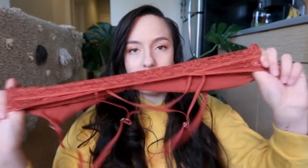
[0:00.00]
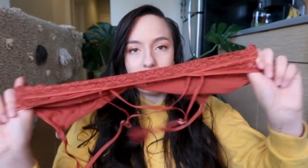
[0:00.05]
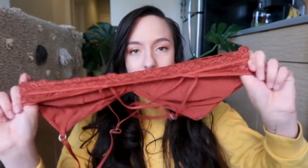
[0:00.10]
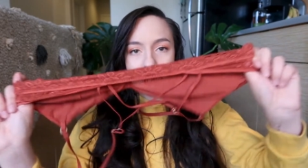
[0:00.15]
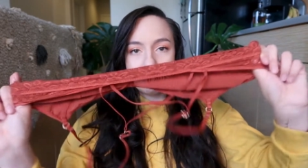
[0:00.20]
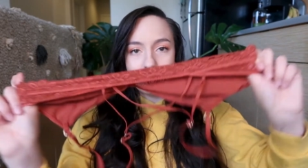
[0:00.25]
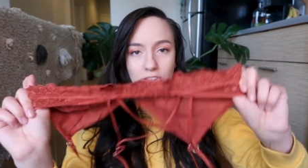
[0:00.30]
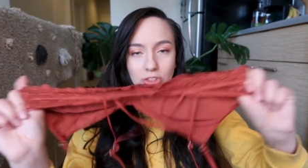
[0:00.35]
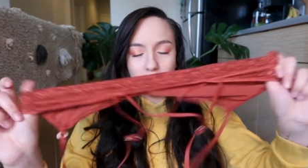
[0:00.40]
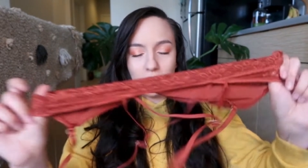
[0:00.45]

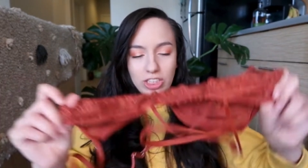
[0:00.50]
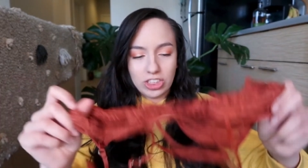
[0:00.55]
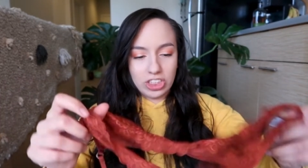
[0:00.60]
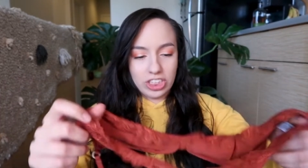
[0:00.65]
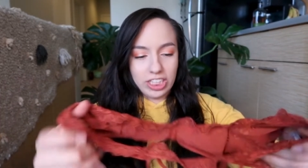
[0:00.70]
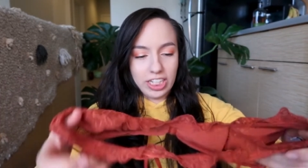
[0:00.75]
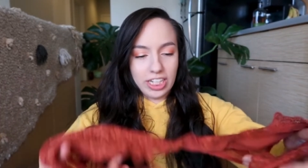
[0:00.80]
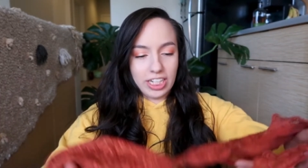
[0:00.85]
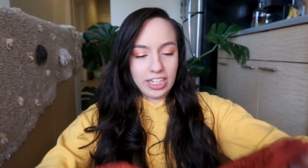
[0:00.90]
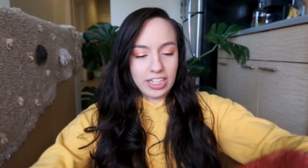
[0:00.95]
They're
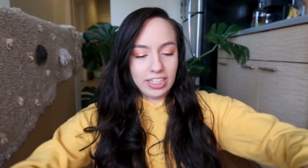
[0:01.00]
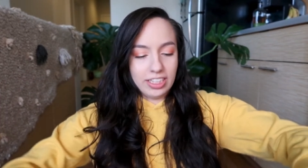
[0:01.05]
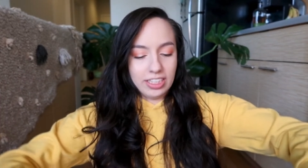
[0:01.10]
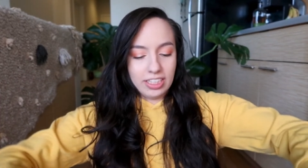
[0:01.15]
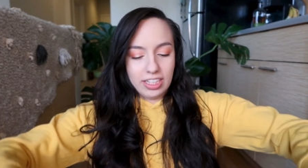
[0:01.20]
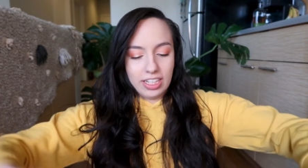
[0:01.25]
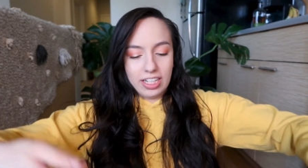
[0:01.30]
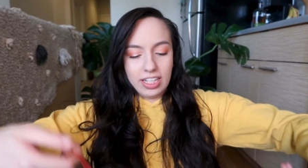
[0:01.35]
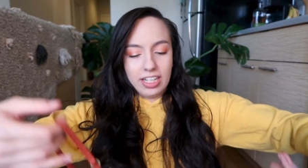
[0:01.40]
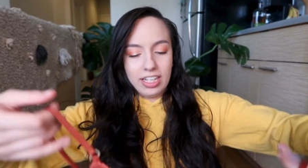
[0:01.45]
stretchy.
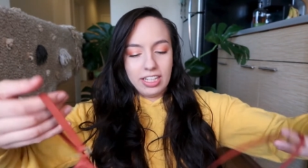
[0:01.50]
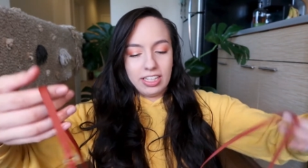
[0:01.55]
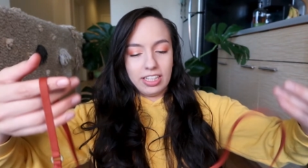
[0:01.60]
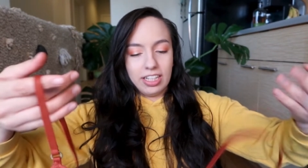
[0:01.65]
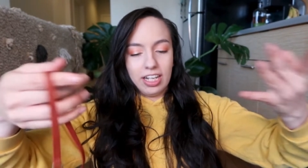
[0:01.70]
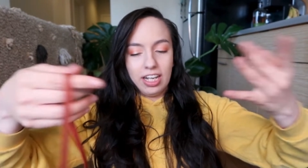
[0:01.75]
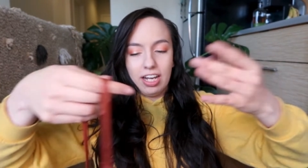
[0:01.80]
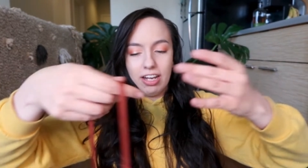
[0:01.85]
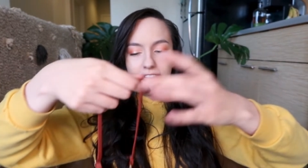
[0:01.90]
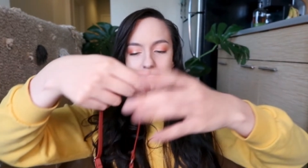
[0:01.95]

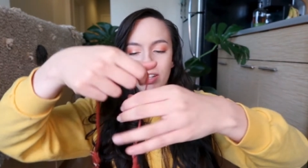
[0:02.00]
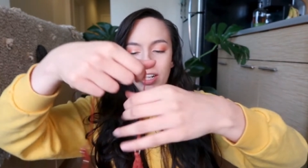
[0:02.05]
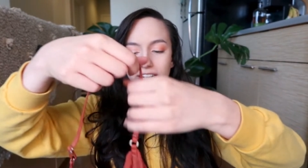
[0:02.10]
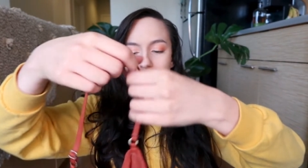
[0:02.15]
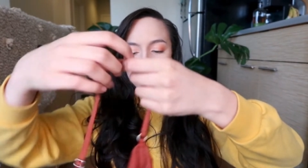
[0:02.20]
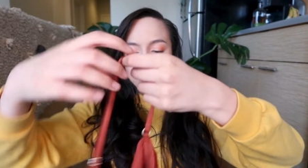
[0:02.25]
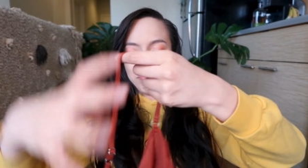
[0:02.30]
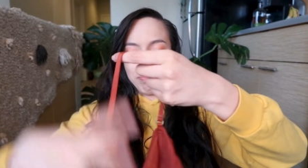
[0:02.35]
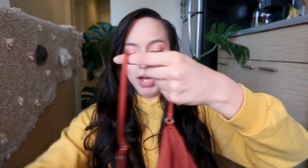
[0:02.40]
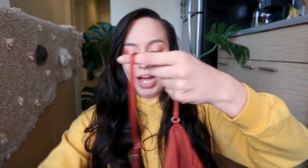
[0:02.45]
They have a
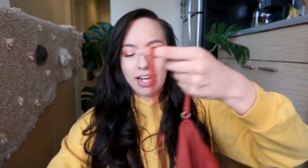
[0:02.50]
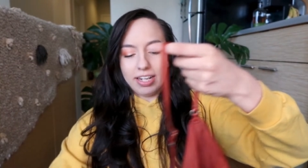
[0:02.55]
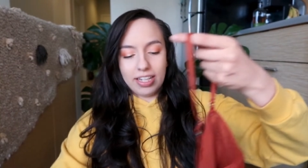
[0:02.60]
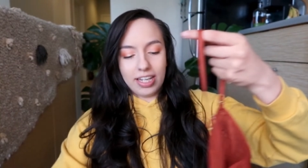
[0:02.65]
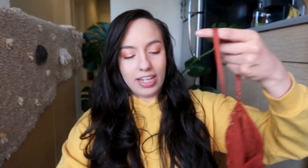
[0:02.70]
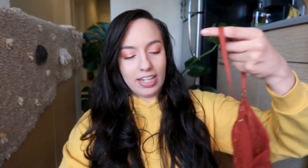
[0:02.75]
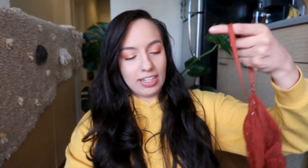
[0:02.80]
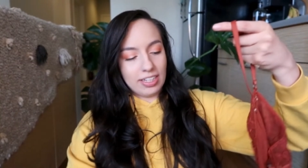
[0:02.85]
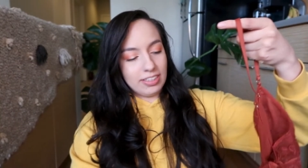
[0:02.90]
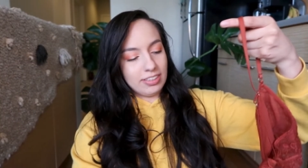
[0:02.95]
nice
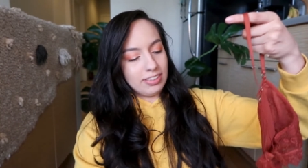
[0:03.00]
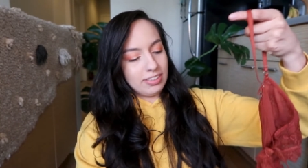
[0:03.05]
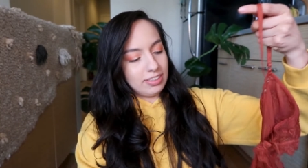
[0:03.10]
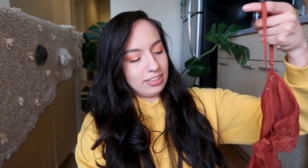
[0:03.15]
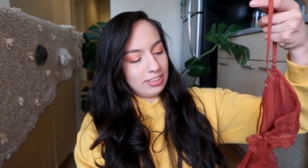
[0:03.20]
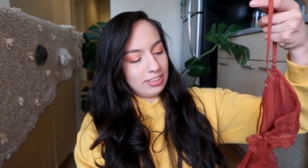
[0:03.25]
backing.